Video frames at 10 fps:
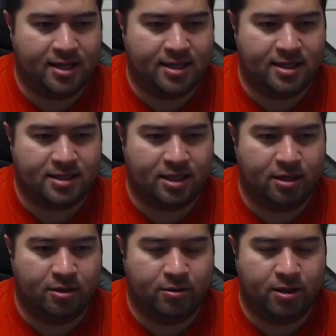this
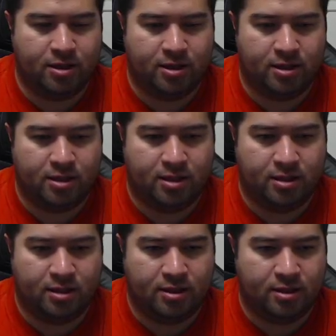code
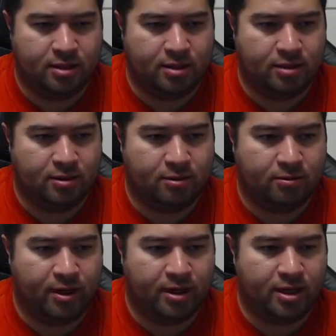
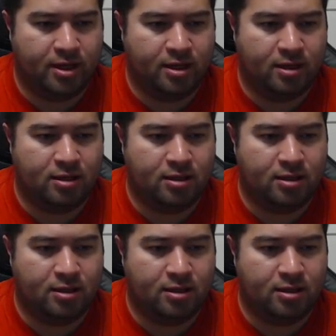right in here.